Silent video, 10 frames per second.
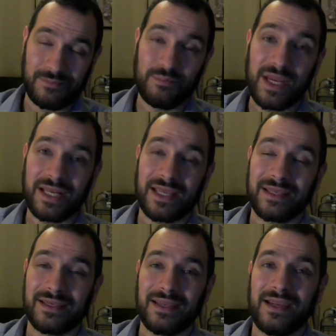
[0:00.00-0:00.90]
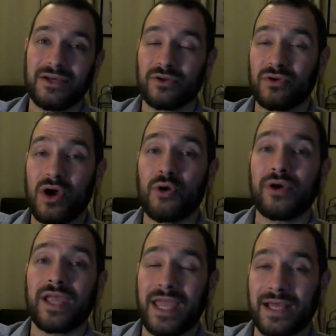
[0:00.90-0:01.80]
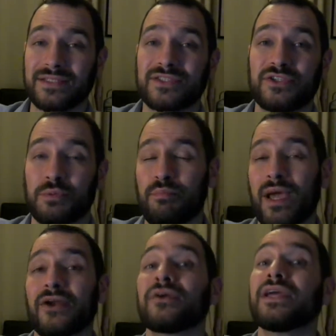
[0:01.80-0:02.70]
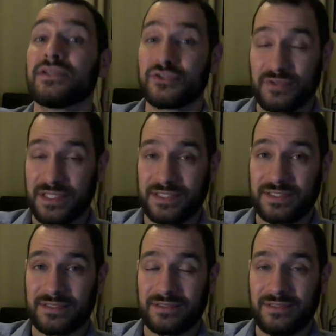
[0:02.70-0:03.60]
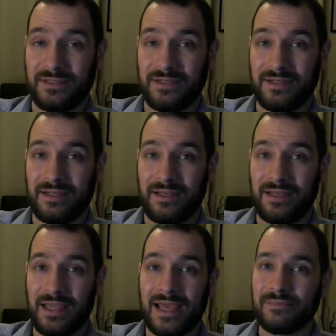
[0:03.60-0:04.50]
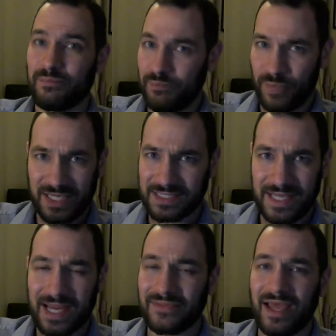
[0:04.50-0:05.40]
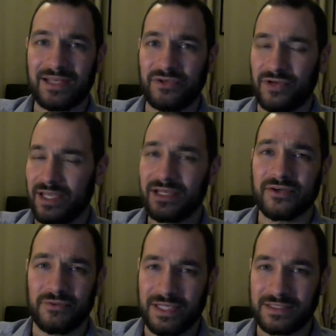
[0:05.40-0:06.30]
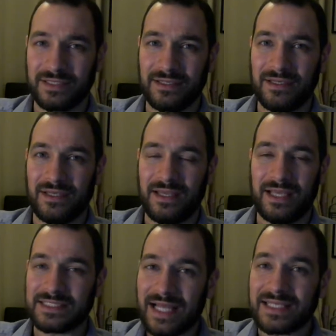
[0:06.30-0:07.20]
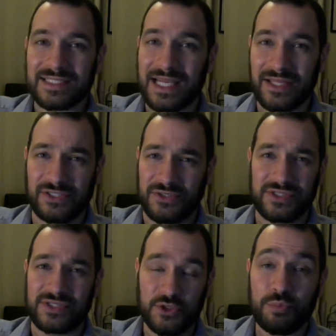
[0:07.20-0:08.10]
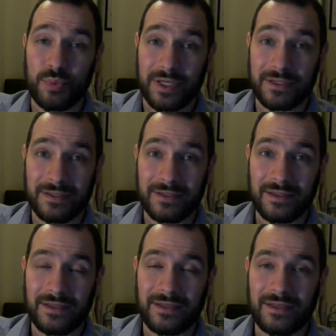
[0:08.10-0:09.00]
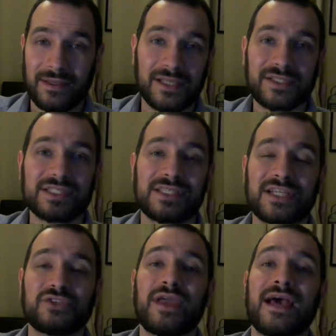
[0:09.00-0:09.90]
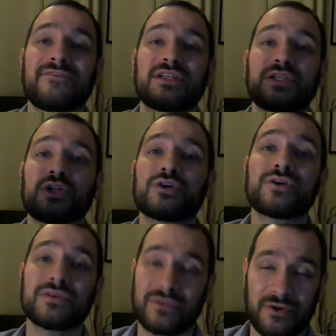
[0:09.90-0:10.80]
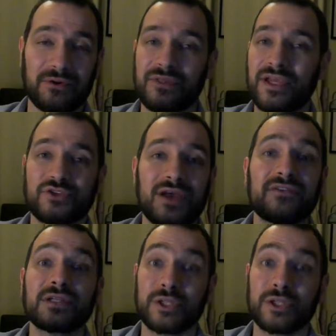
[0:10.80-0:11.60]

Meaning it'll go against your better interests. And by saying that you're ignorant, it's not saying that you're stupid. It just says you haven't learned, there are things you haven't